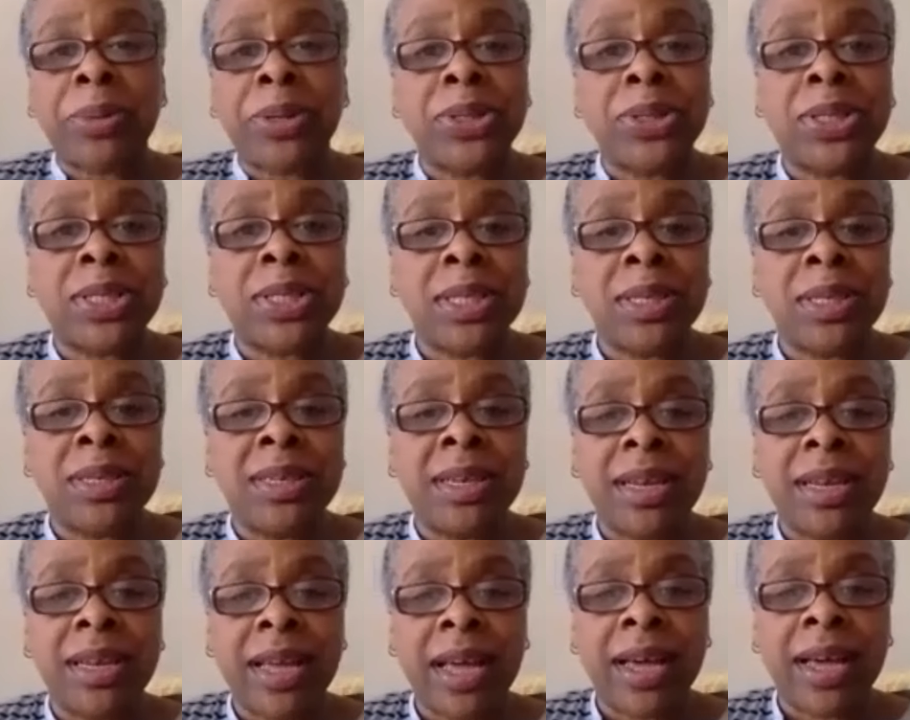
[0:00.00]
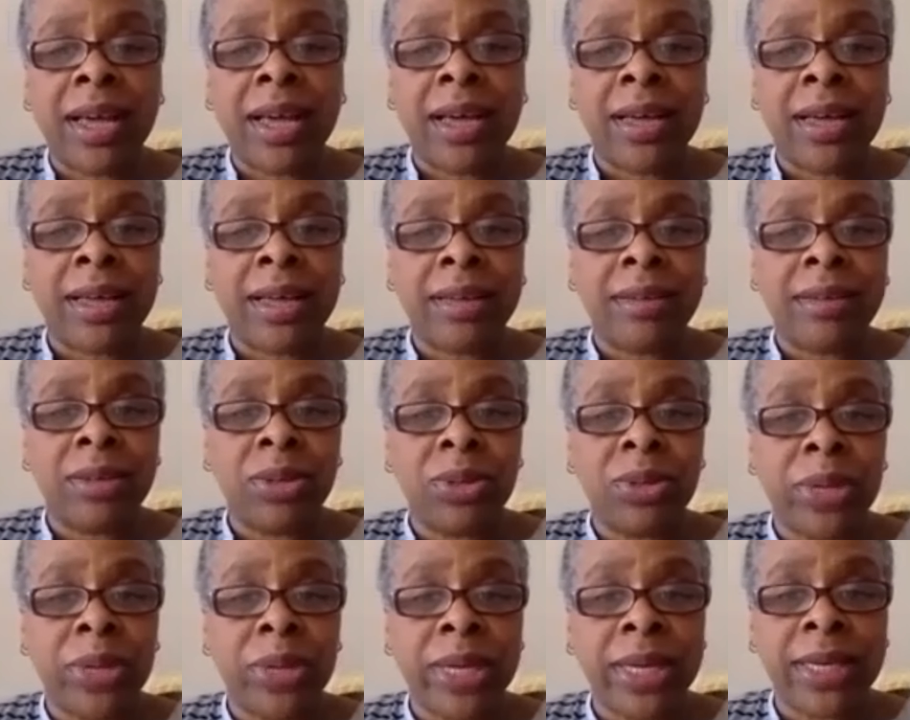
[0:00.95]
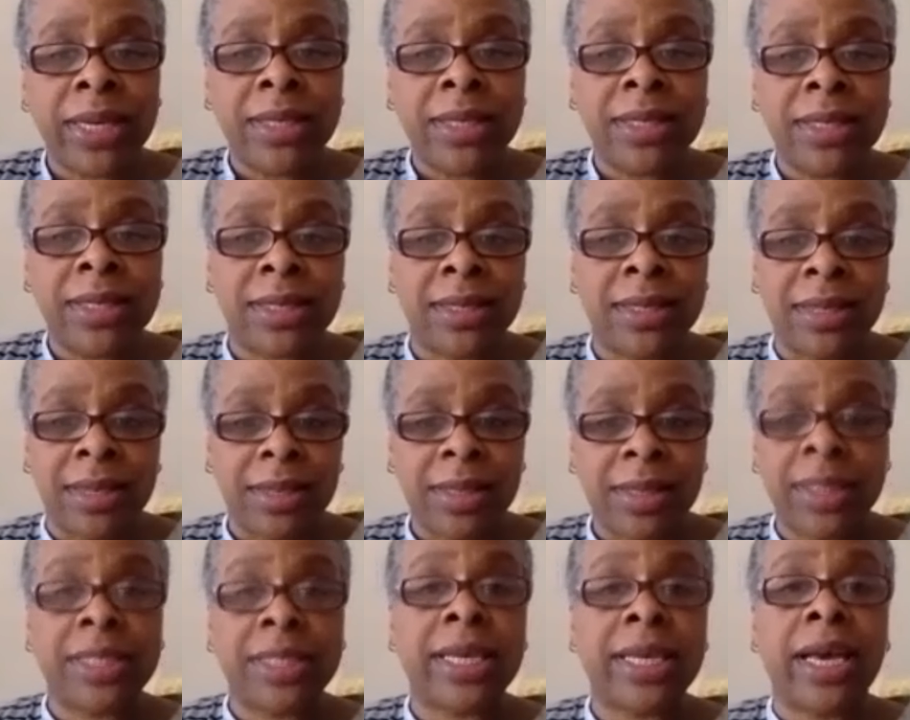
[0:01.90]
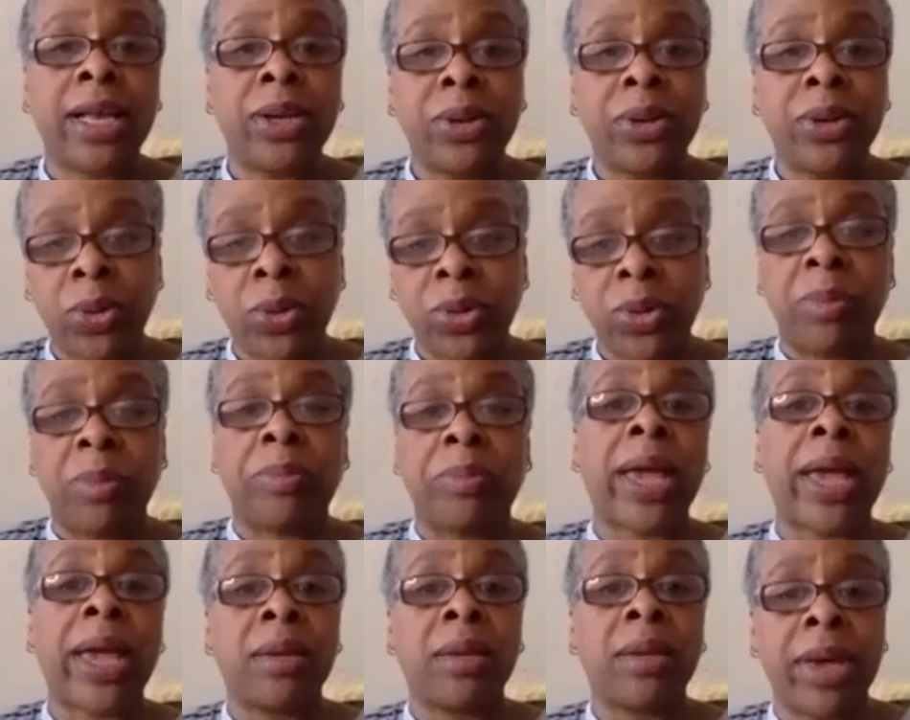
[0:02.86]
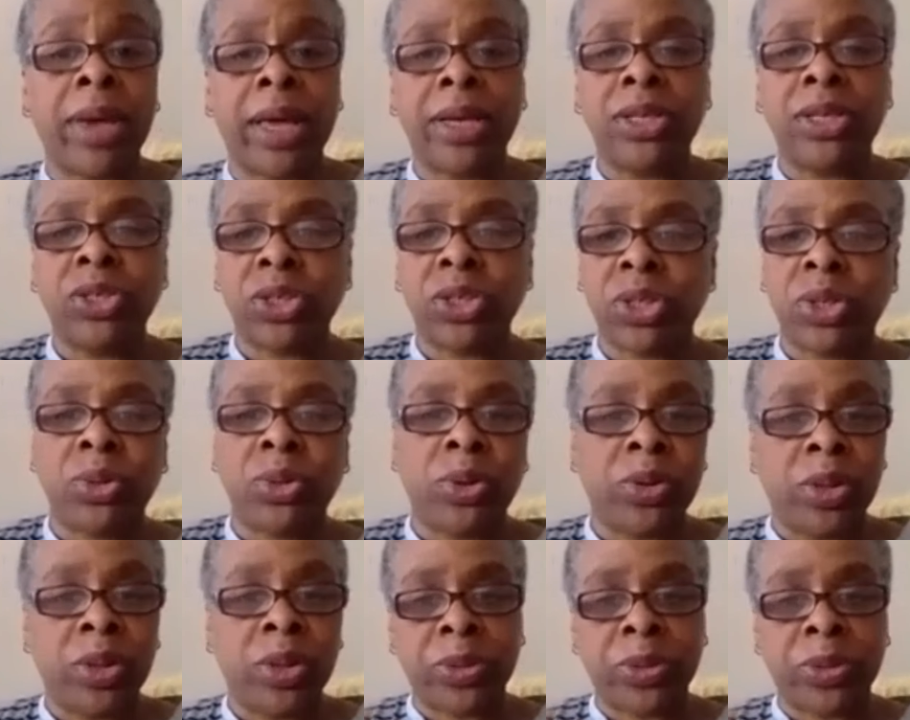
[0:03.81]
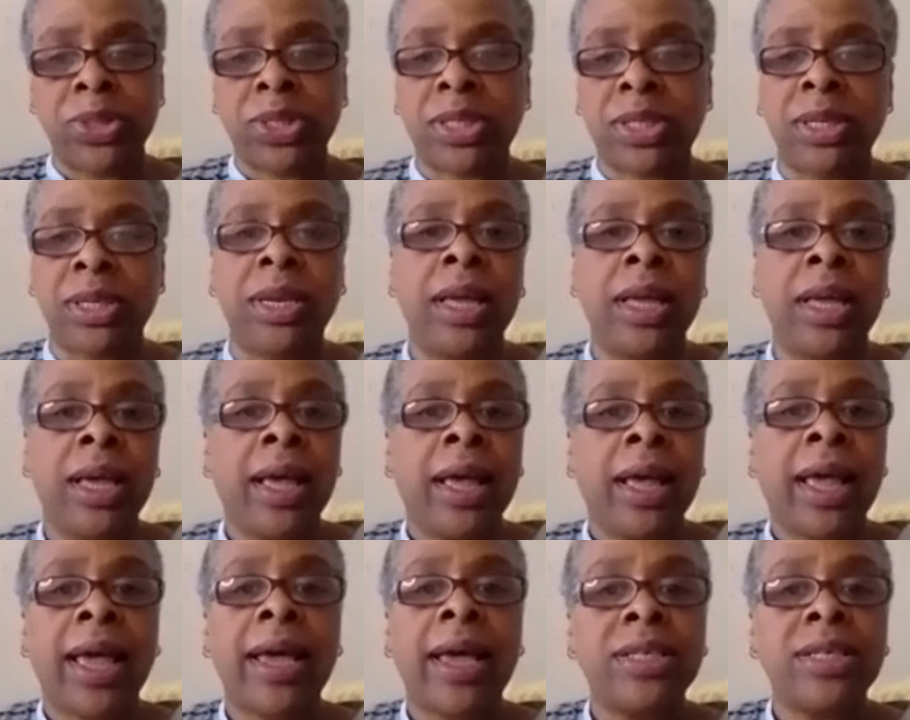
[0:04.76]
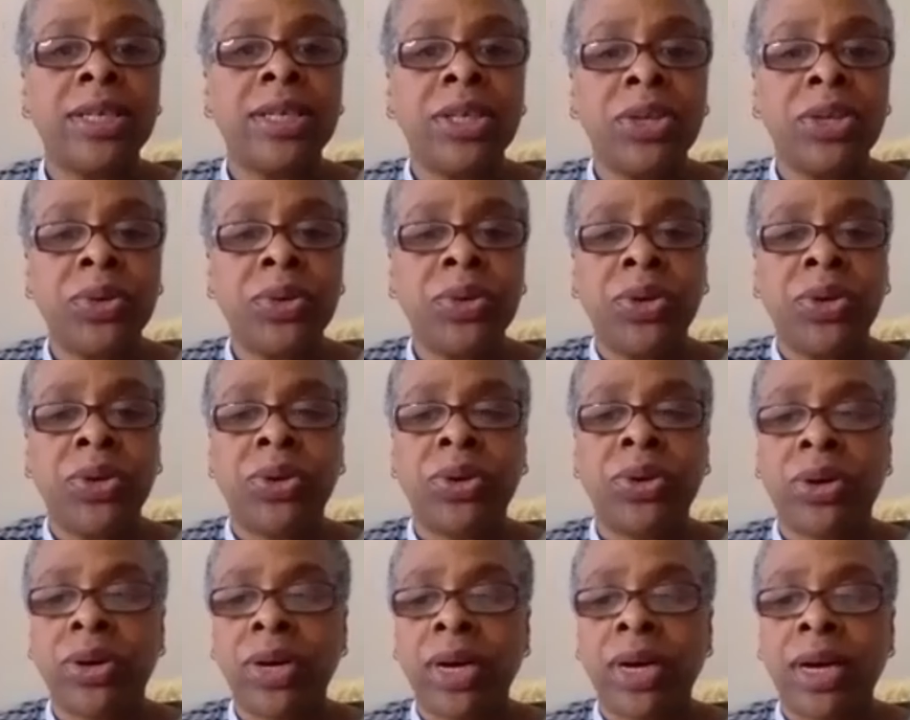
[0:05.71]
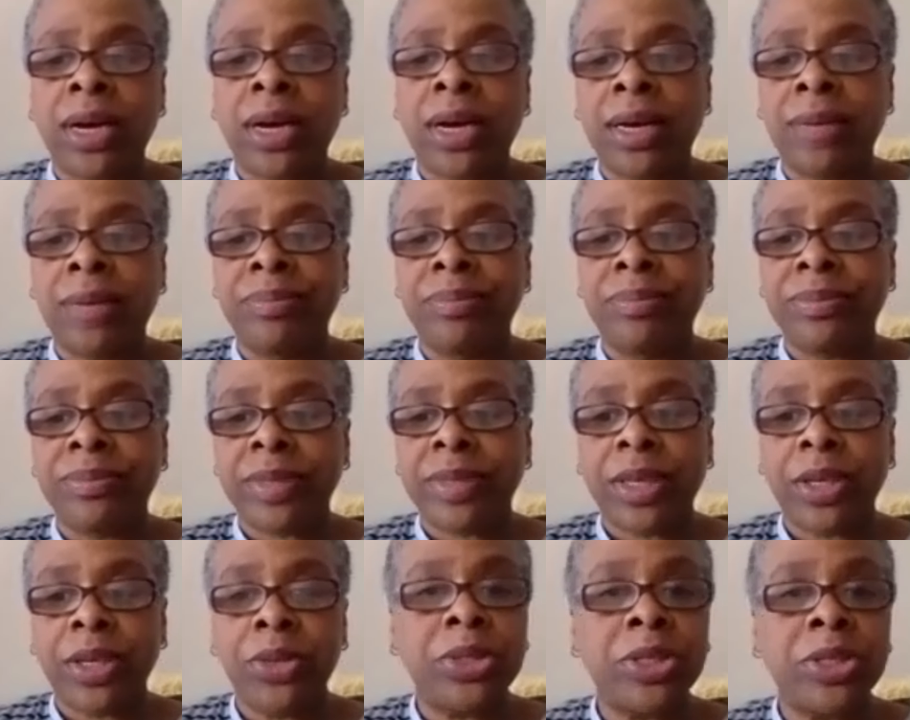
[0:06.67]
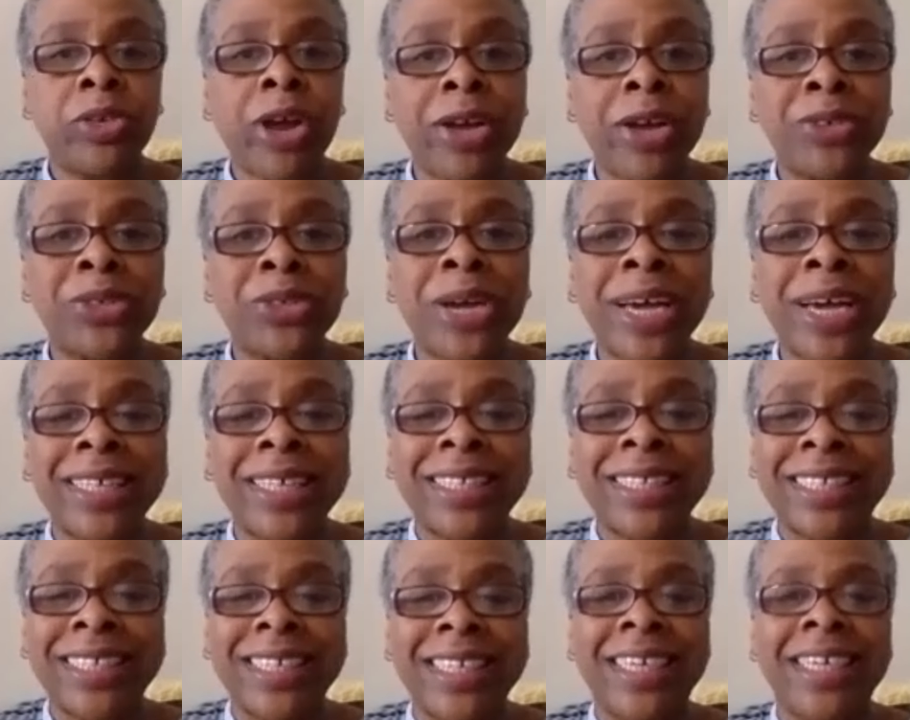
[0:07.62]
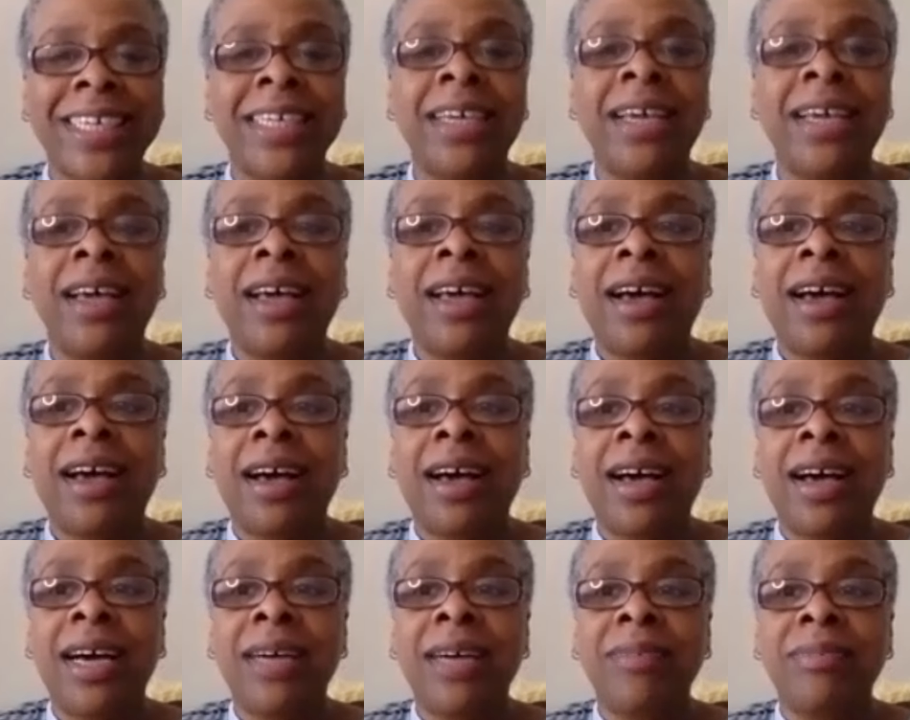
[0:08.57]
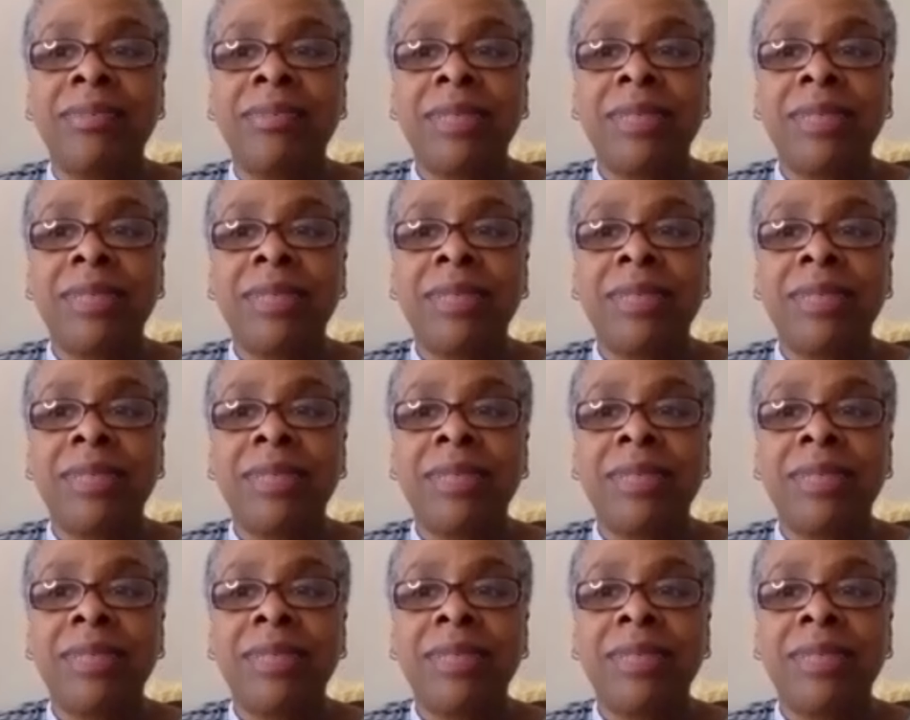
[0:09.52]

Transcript: person uh, who is the teller or the bank manager or the person handing you your um, your dry cleaning. Um,